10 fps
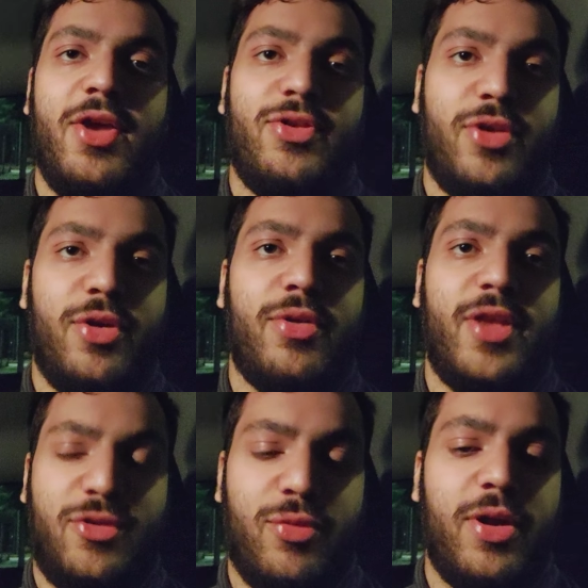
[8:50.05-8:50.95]
So
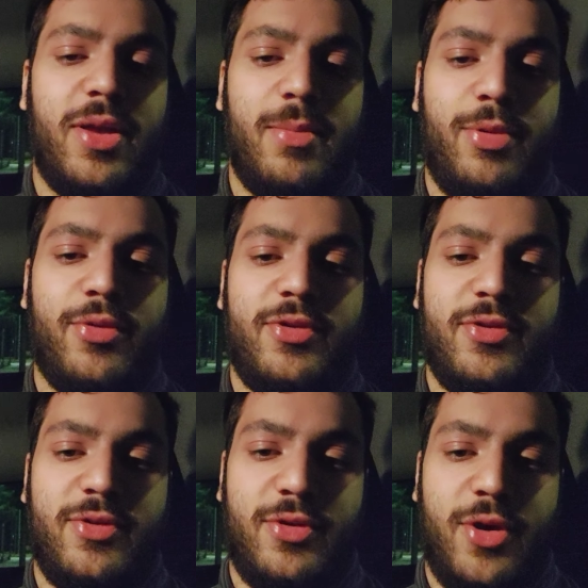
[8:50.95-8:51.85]
that's really
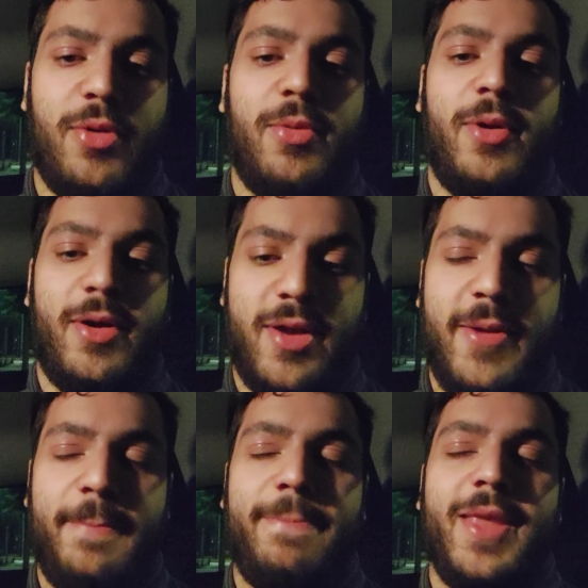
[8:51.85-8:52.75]
important to know, okay?